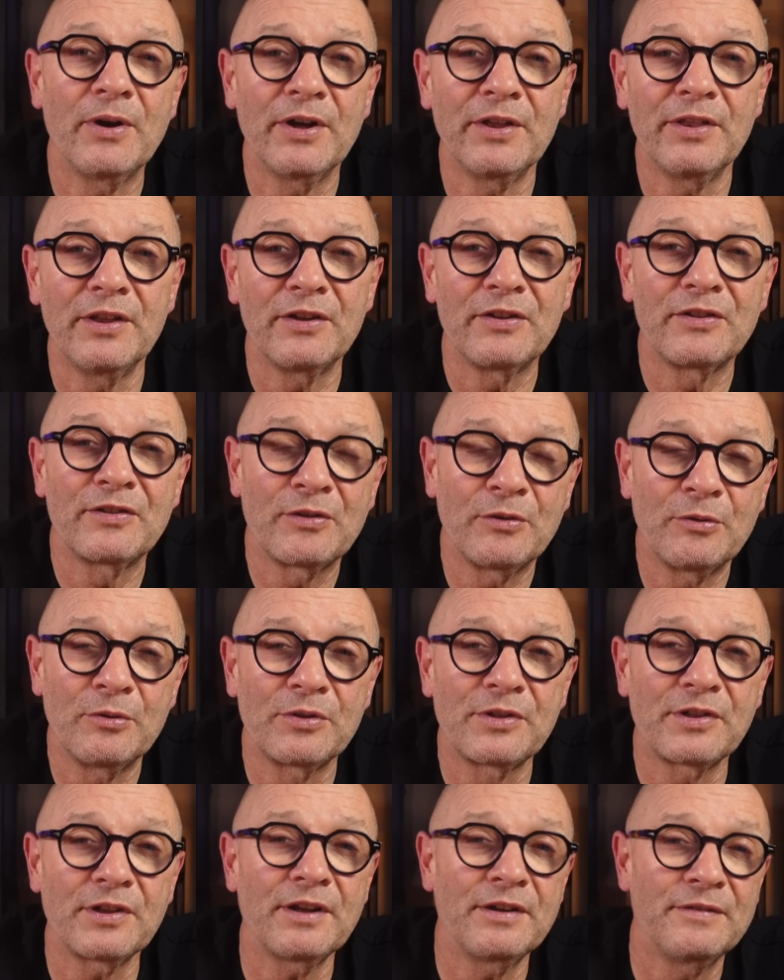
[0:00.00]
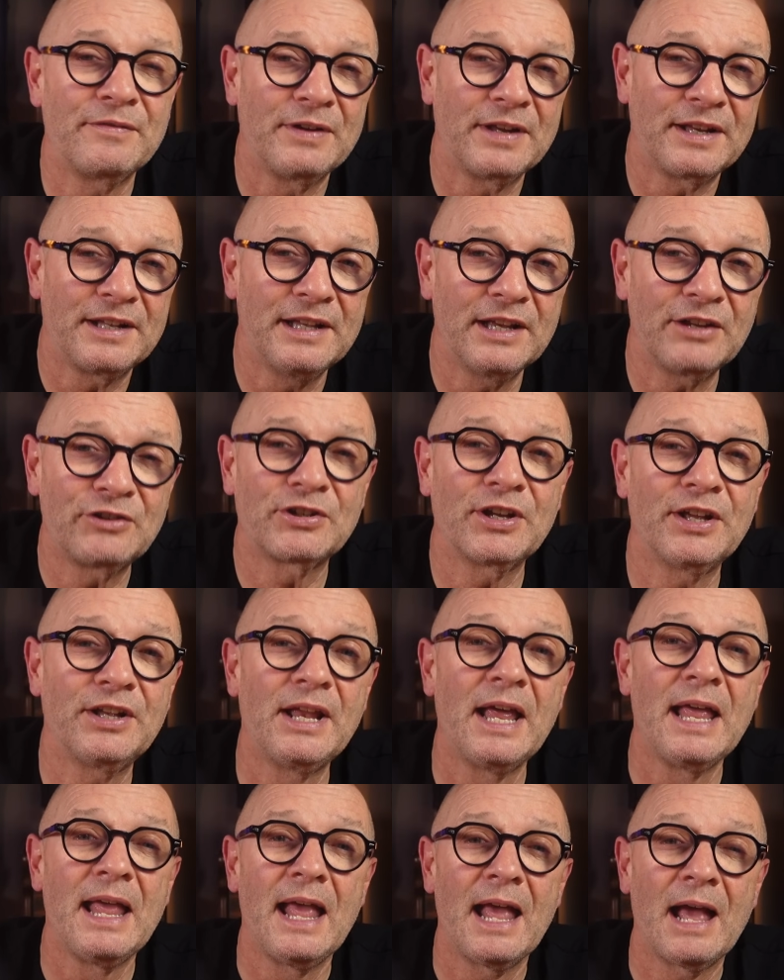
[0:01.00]
other source of
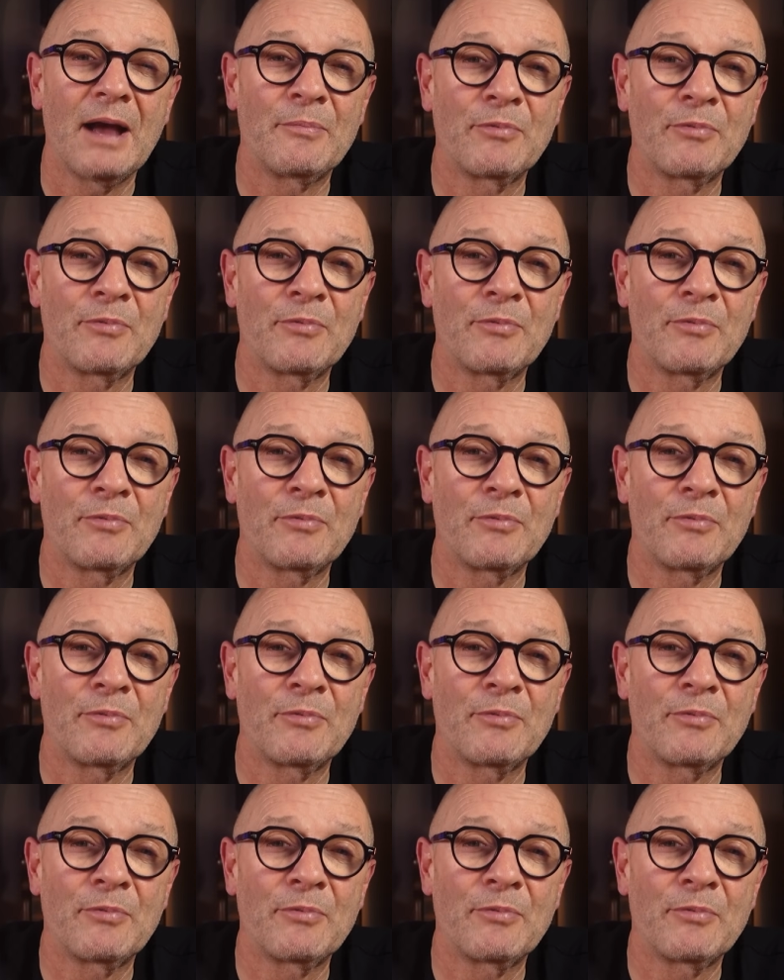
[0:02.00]
ignition, a